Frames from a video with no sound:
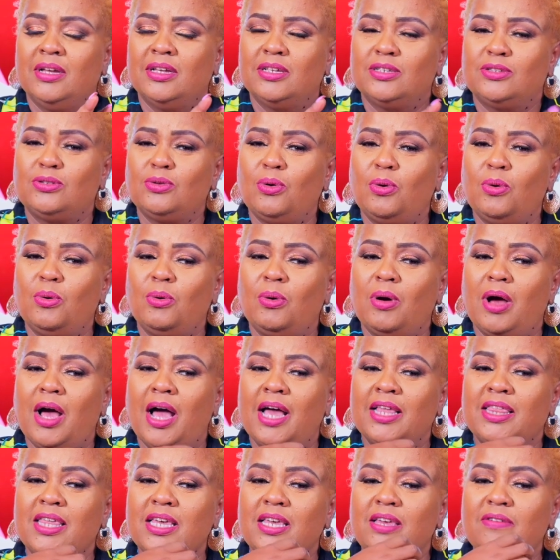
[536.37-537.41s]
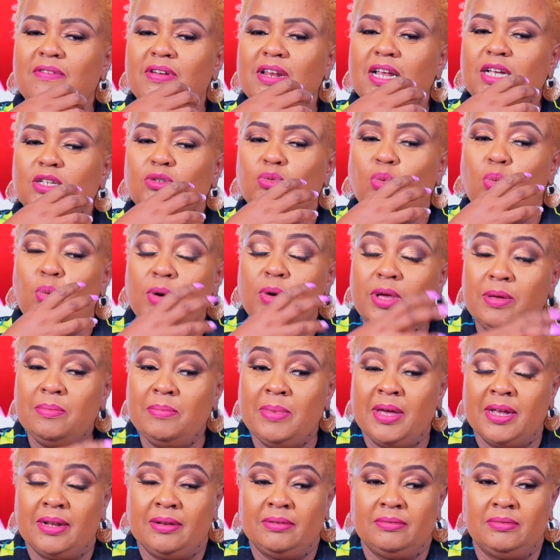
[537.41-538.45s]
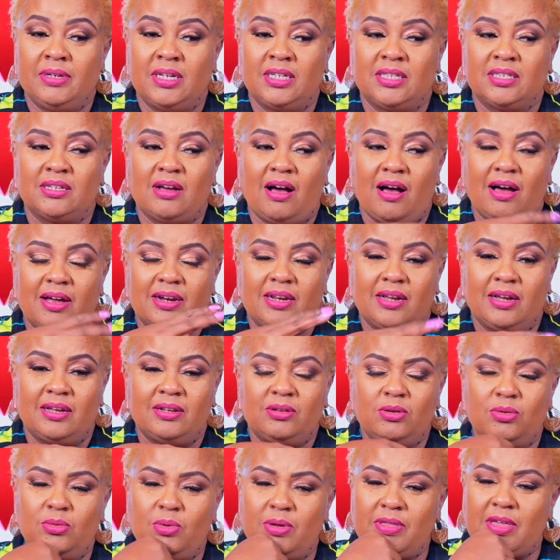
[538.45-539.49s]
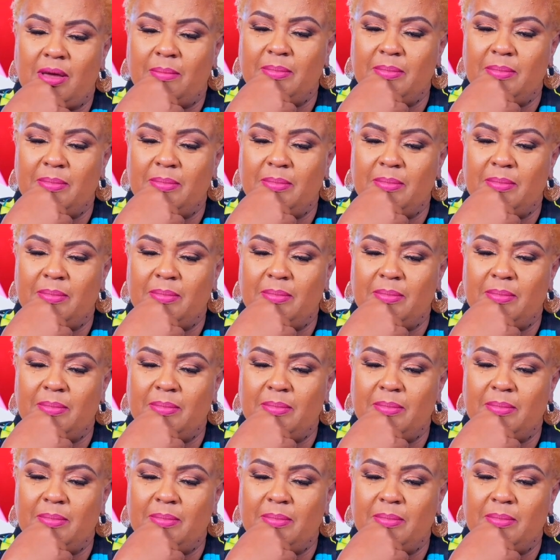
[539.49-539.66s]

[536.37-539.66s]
So I think even as women, it's harder. I don't know if I'm